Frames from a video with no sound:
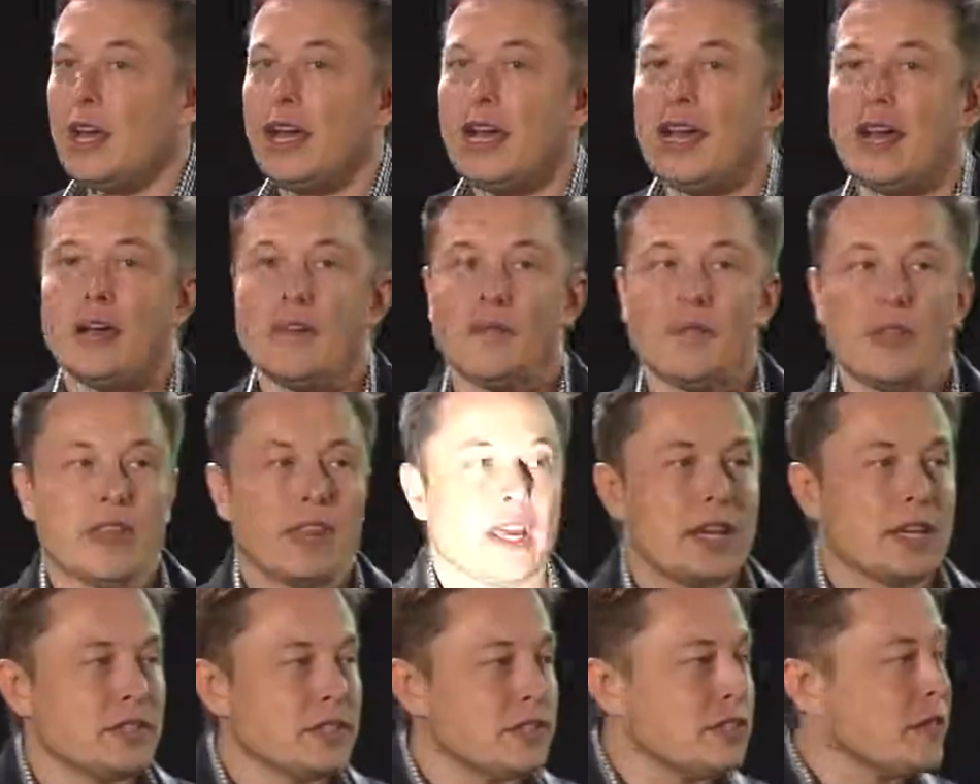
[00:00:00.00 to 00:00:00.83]

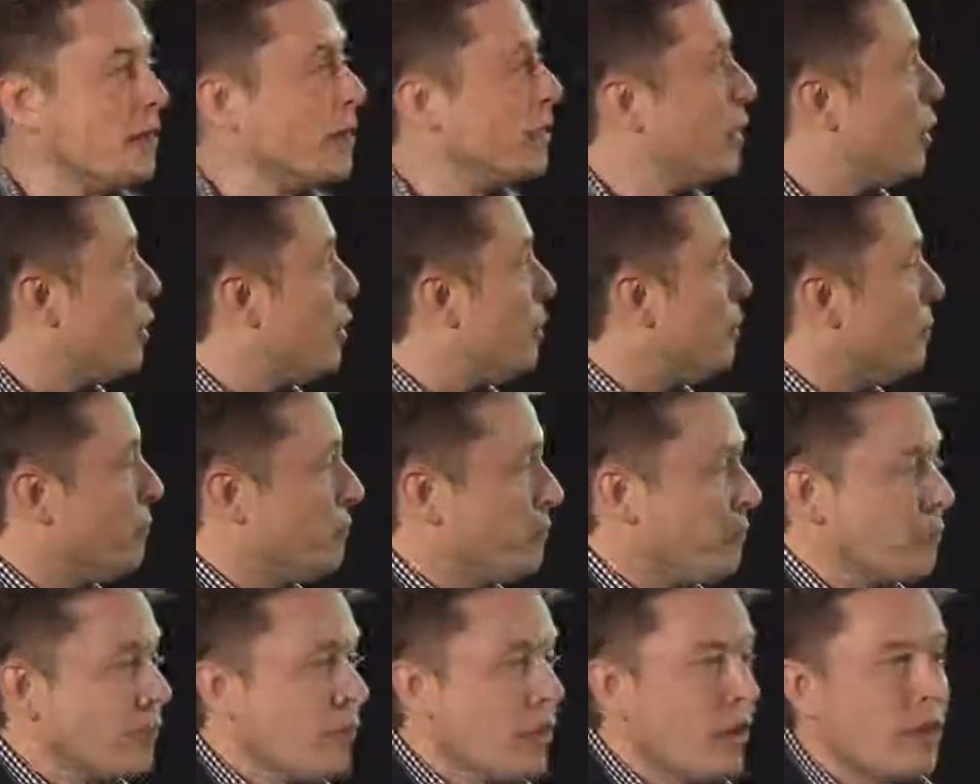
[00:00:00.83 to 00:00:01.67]
They're
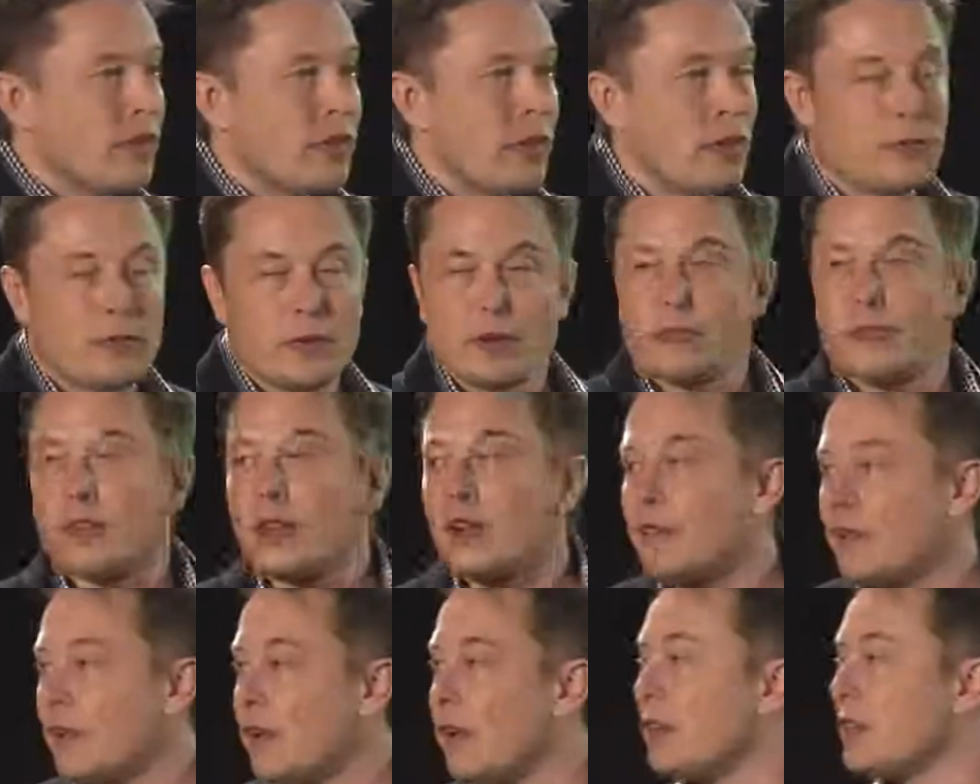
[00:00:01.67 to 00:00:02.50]

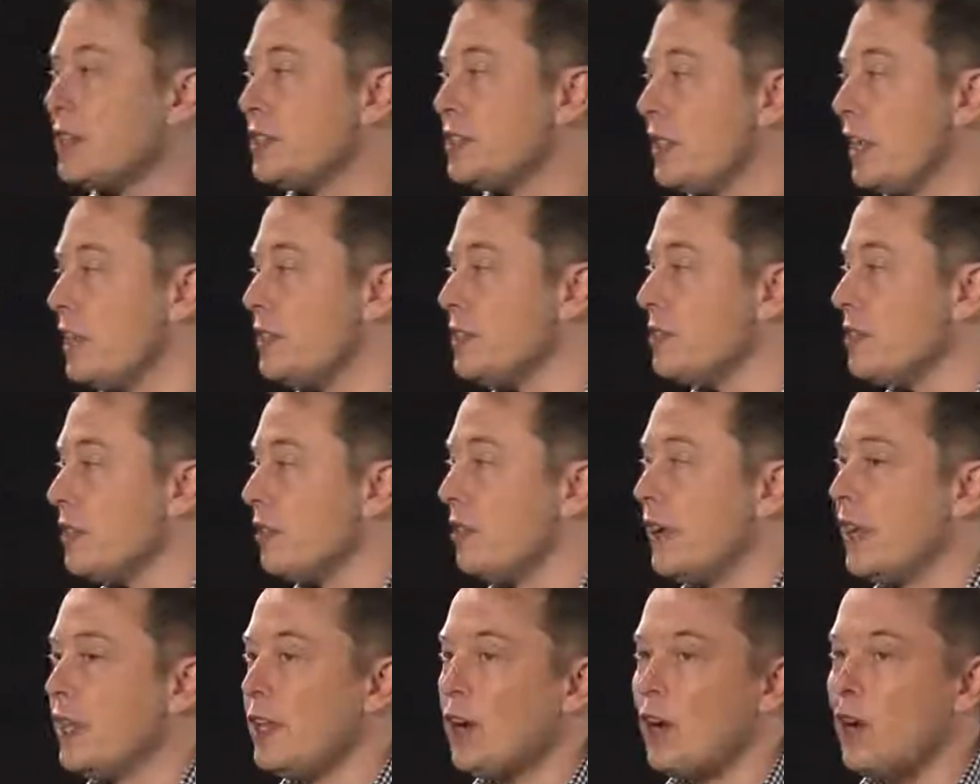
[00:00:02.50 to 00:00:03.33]
very
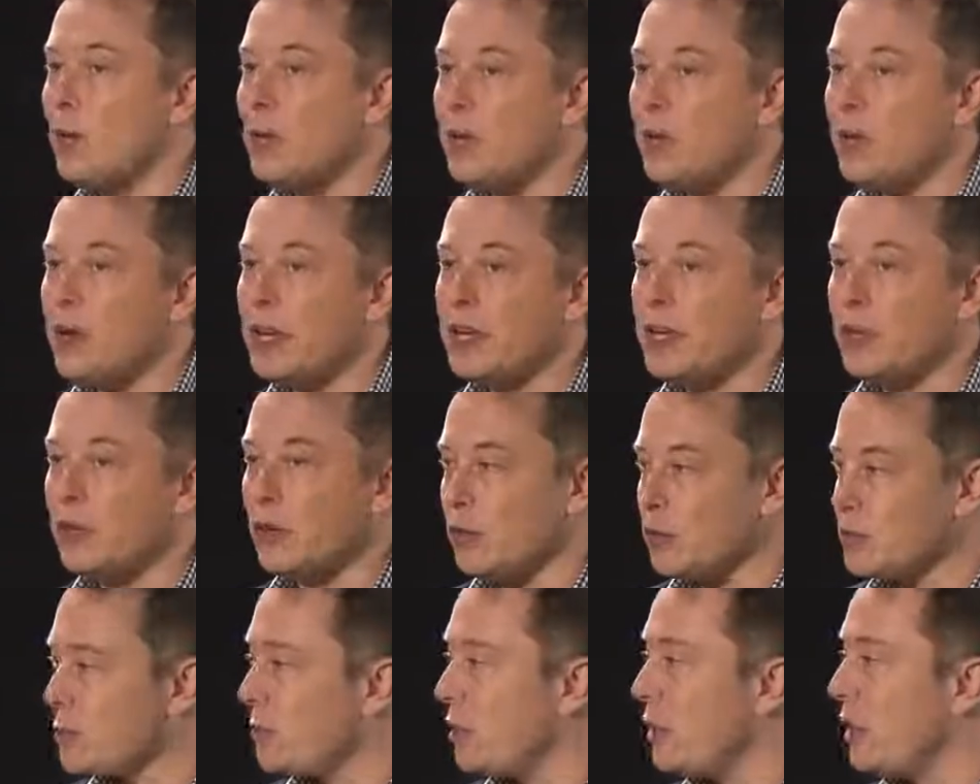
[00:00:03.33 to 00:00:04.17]
sensitive, and they operate at
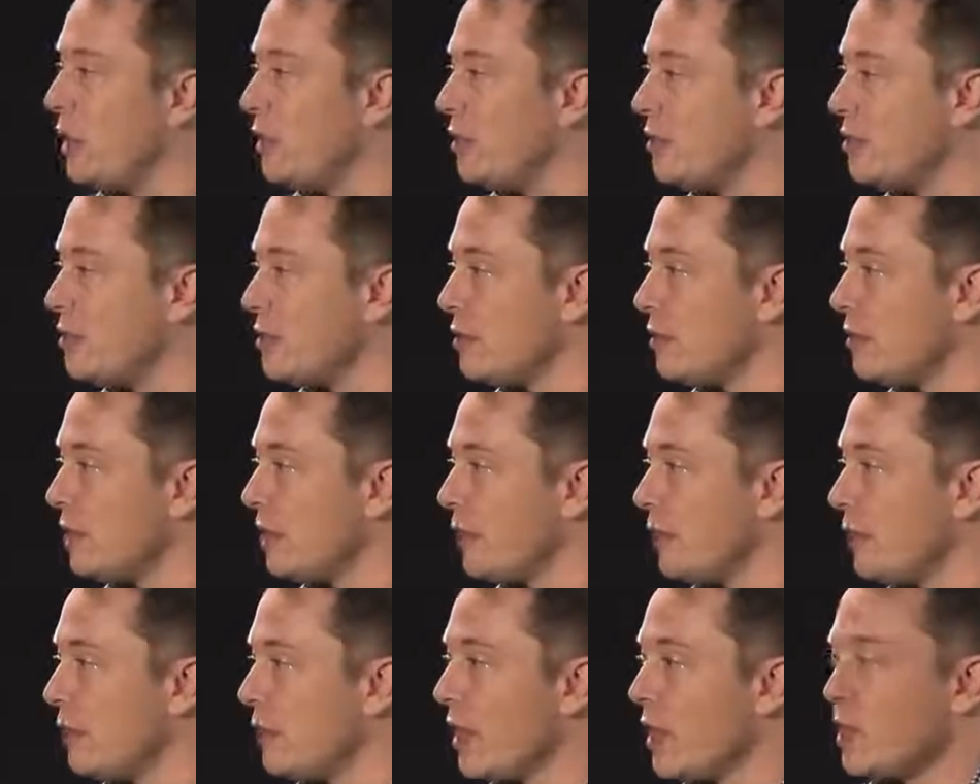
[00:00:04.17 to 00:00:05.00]
all speeds.
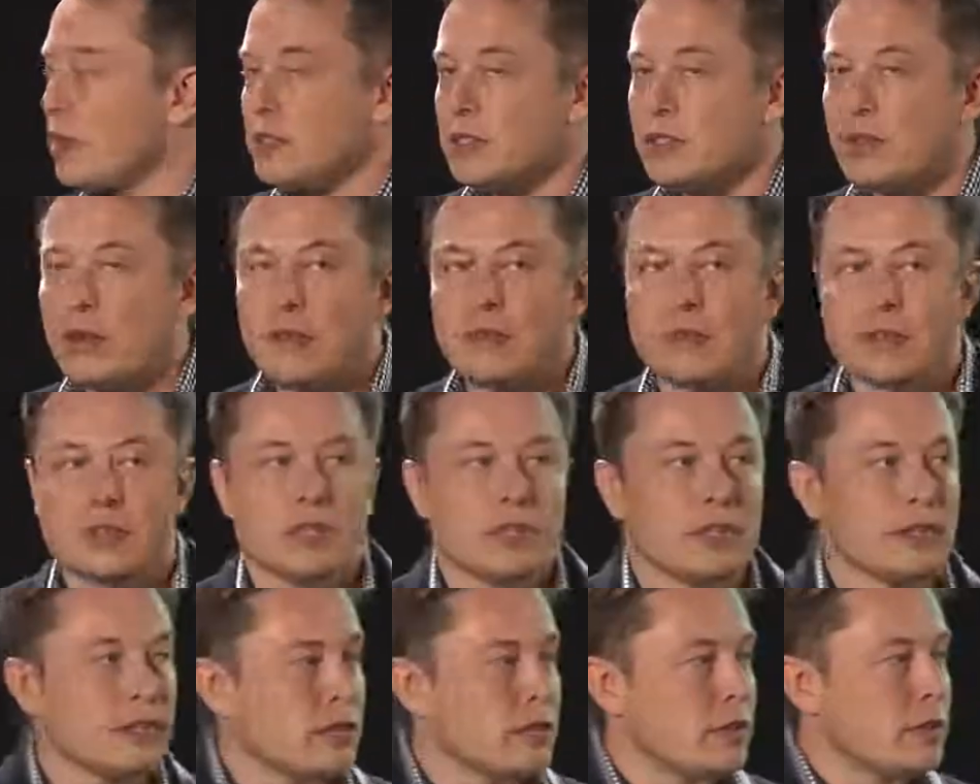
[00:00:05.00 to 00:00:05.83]
So we're able
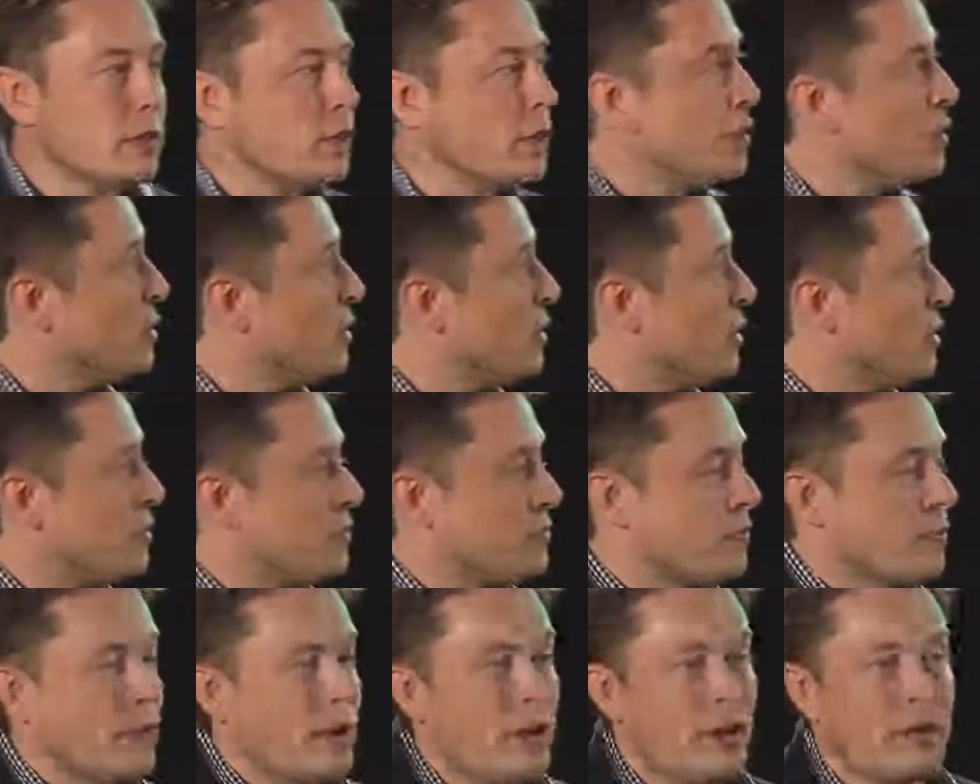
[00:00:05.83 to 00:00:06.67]
to do
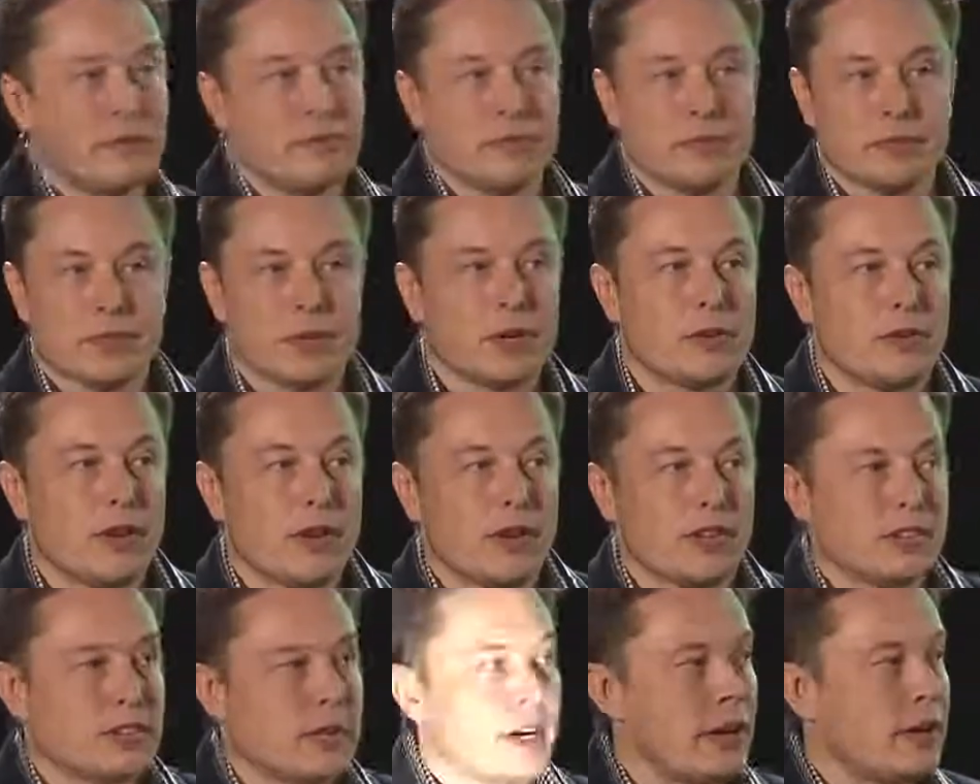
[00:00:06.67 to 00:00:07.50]
this from 0
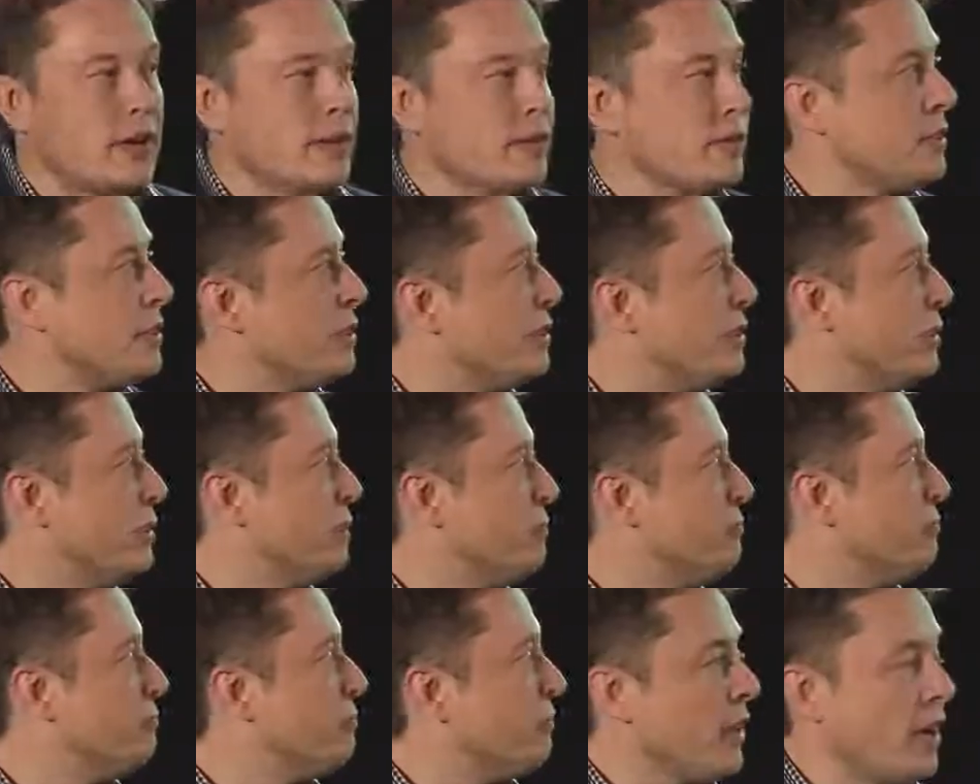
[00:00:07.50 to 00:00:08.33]
miles an hour
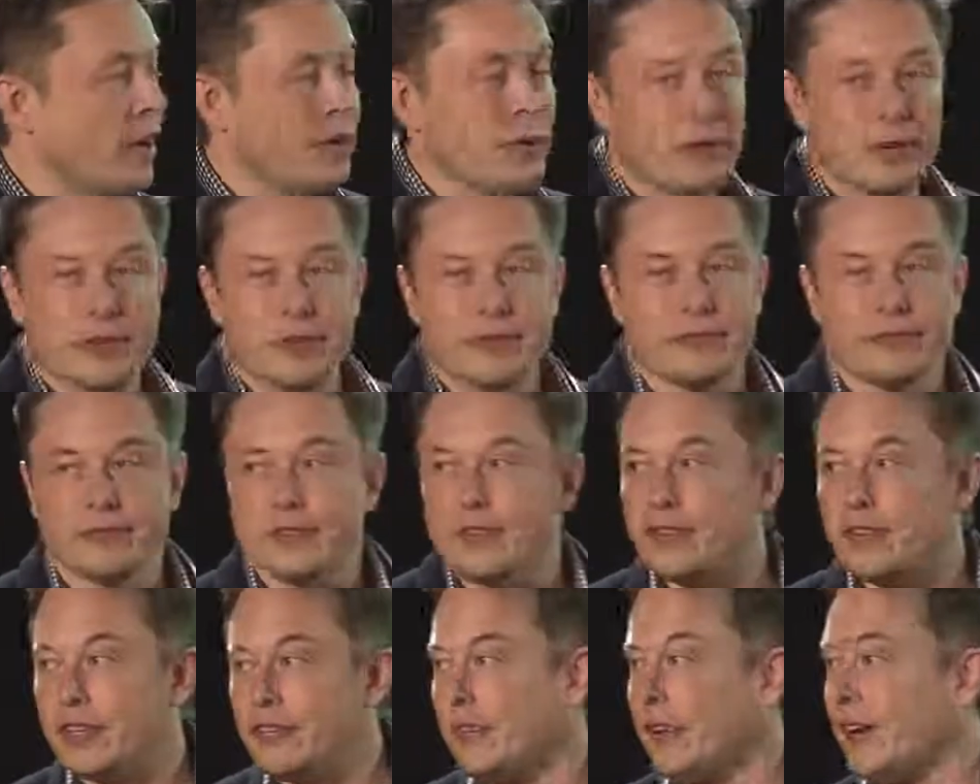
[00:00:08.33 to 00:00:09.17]
to
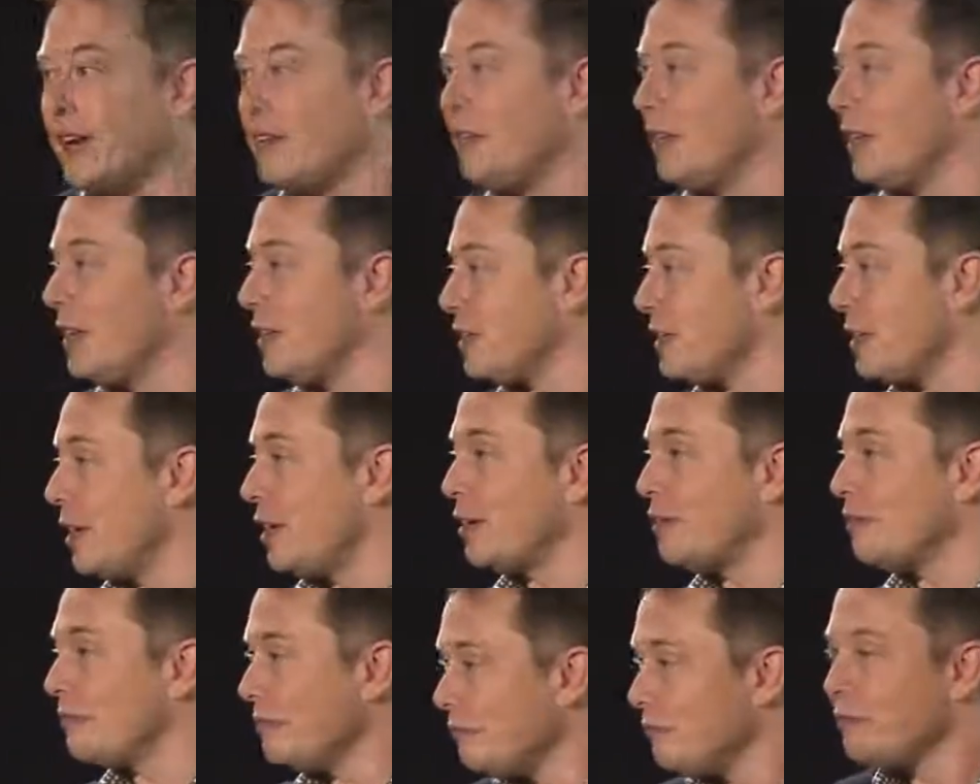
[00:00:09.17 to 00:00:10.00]
155 miles an
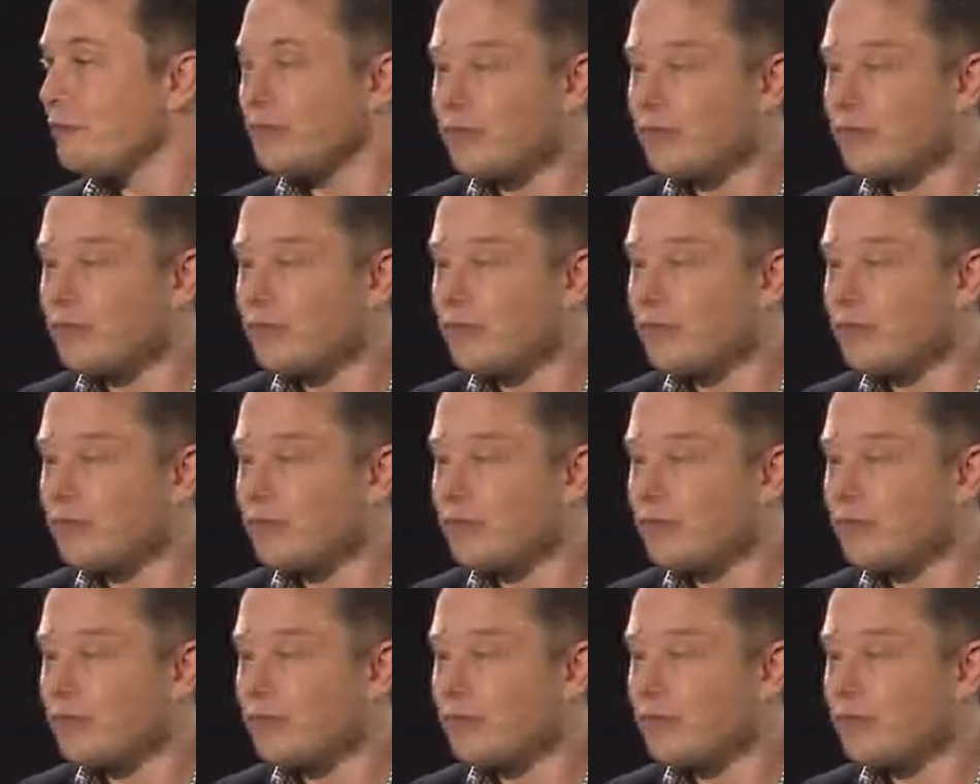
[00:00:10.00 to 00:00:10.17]
hour.